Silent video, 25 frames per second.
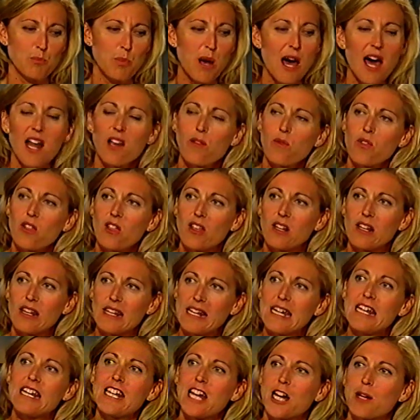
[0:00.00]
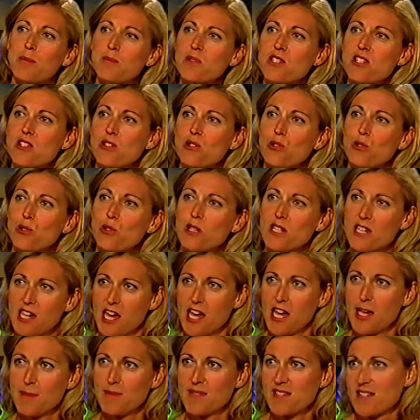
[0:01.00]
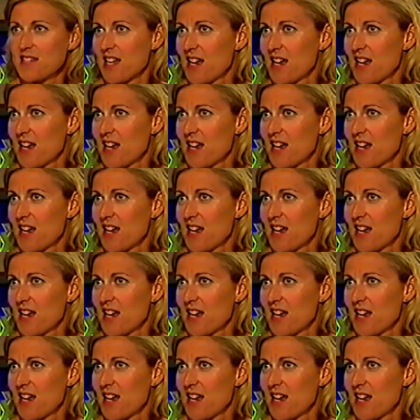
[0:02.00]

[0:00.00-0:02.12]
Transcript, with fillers: part of the lead up to the games,